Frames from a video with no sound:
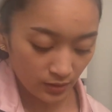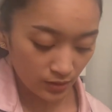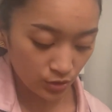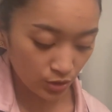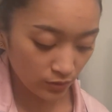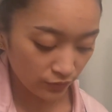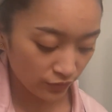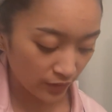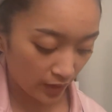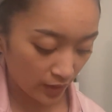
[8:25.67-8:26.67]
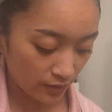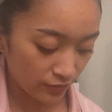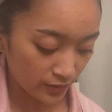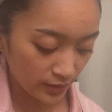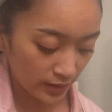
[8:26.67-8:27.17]
It should fit. I
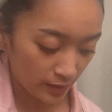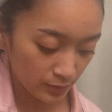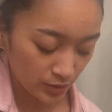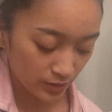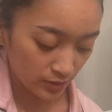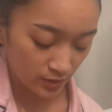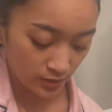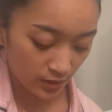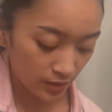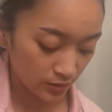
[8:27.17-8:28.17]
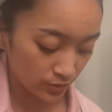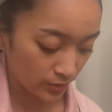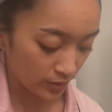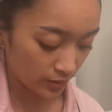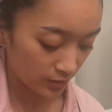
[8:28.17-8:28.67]
feel like I'm just not
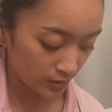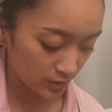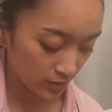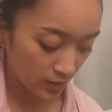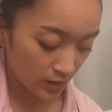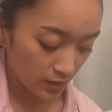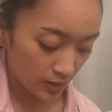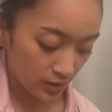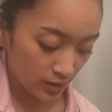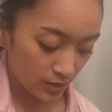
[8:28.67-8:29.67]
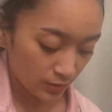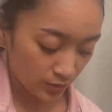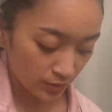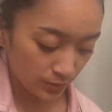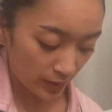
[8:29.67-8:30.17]
doing this
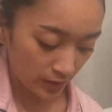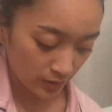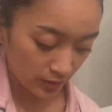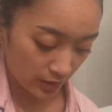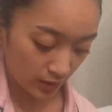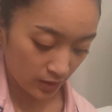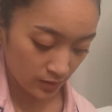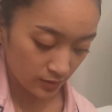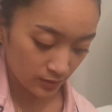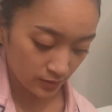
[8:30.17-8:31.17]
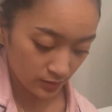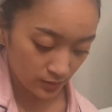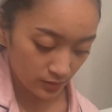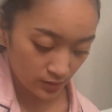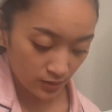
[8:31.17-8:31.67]
correctly.
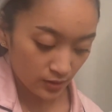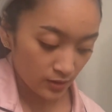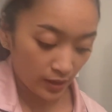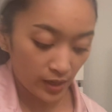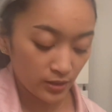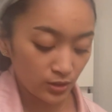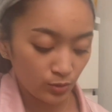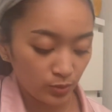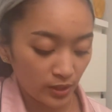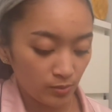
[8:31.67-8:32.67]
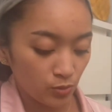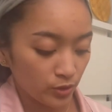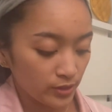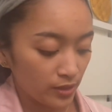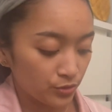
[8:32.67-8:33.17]
I need to play
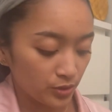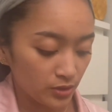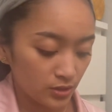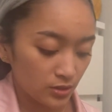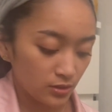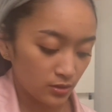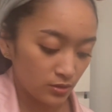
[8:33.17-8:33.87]
more Tetris.